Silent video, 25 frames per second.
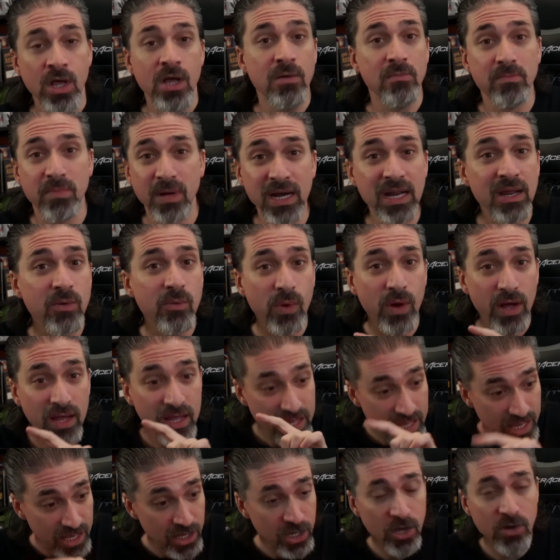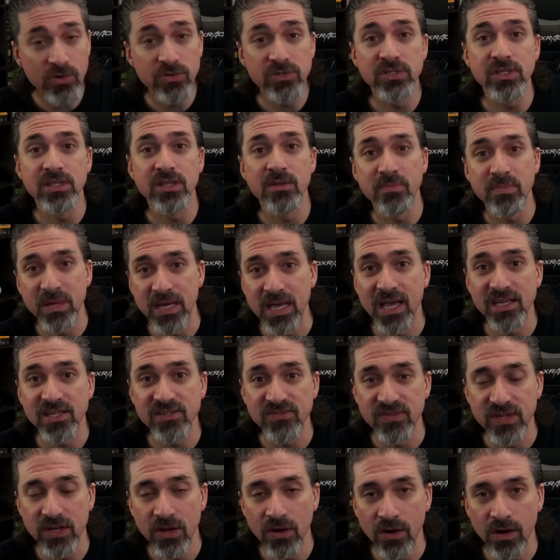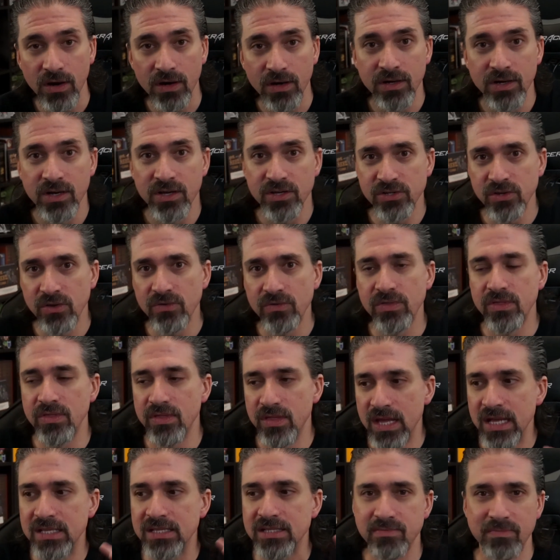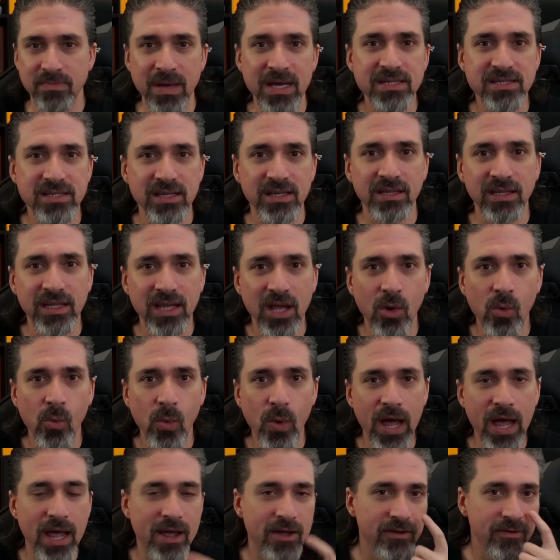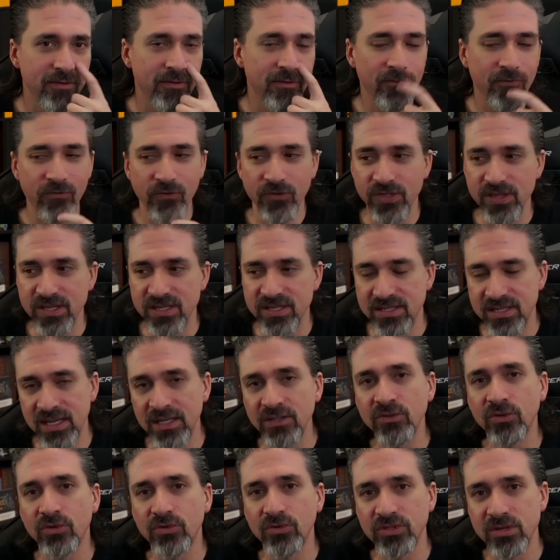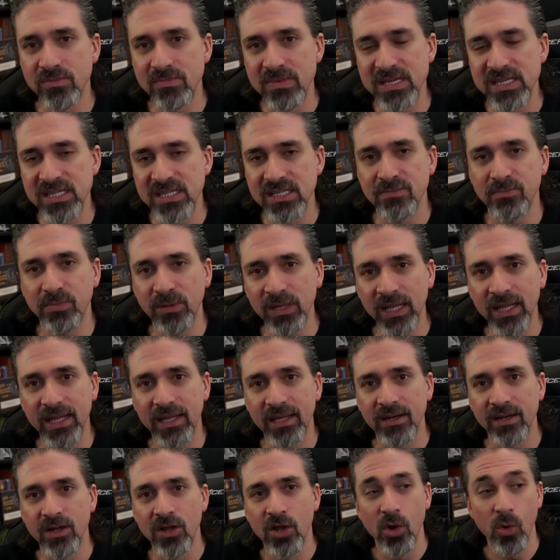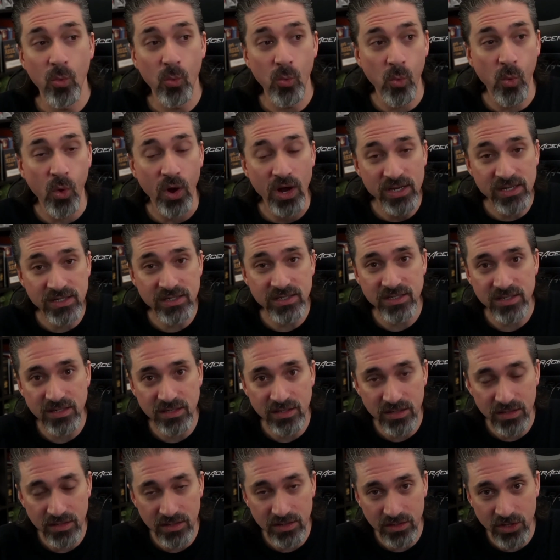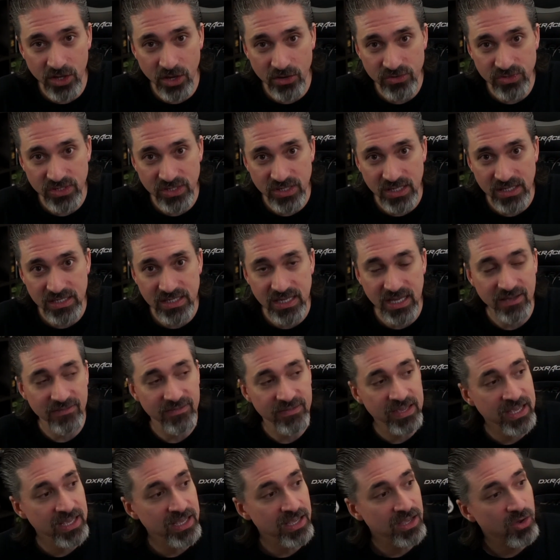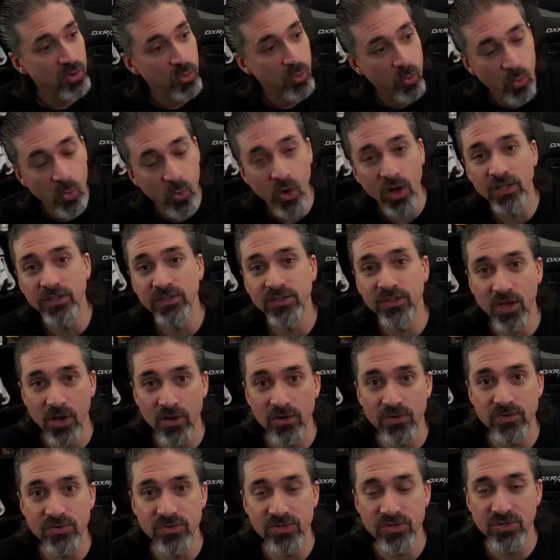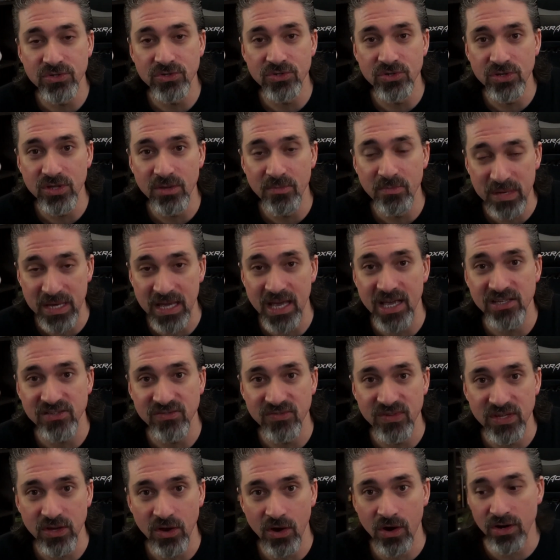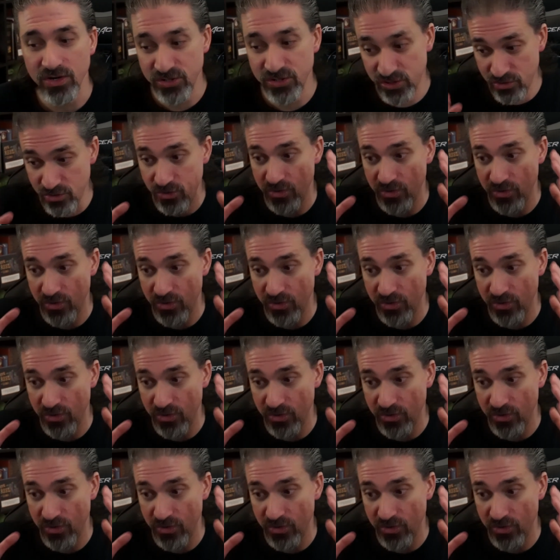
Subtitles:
but anyway, it goes to the PSVR. So it's basically a way for the signal to be split. One goes to the TV, one goes to the PSVR, so you